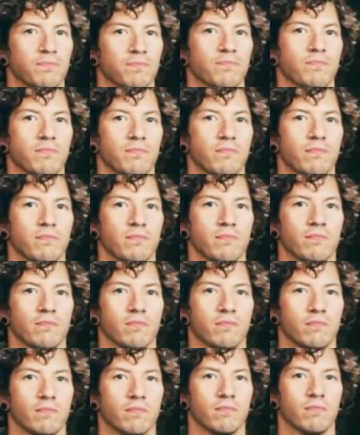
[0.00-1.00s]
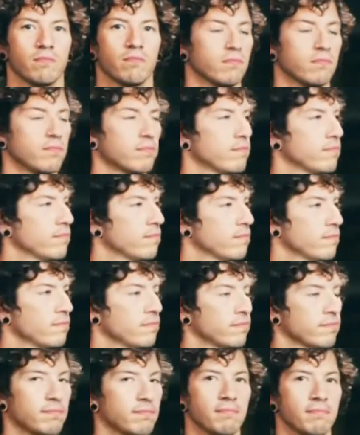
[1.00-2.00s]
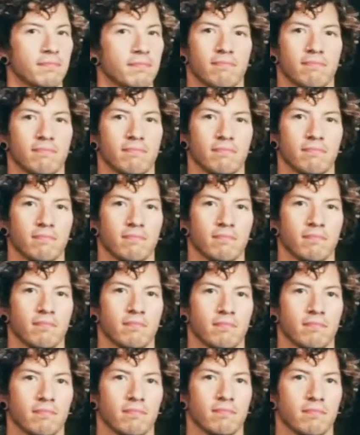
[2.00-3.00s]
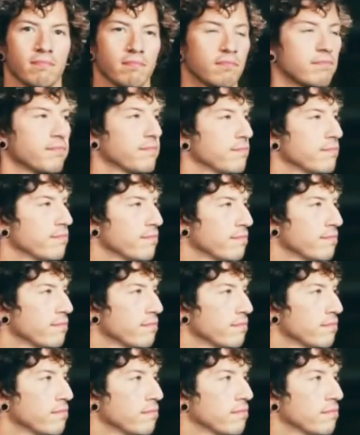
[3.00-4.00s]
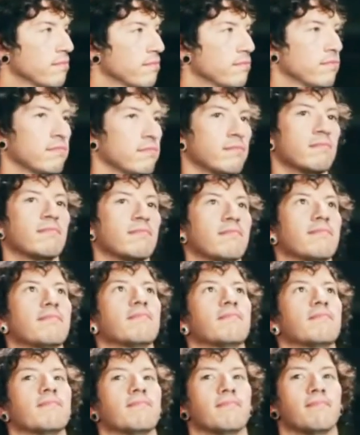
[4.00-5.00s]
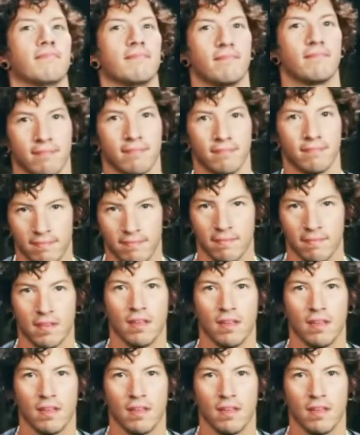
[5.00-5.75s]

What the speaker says: No words are spoken by the person on screen.